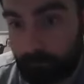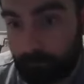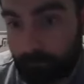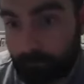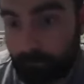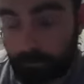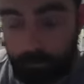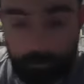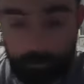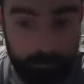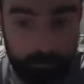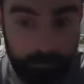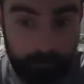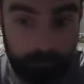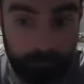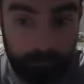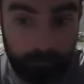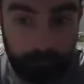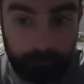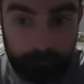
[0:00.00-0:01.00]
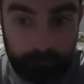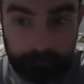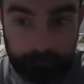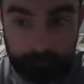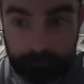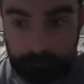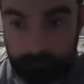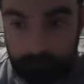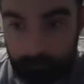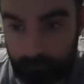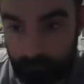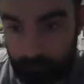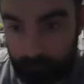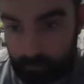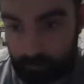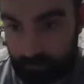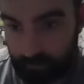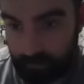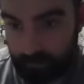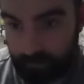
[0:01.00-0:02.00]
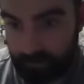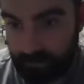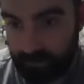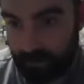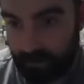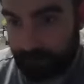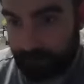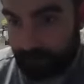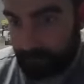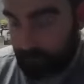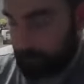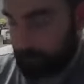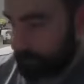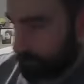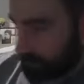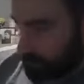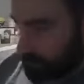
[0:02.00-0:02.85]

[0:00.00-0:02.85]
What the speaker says: Yeah, you should definitely be using a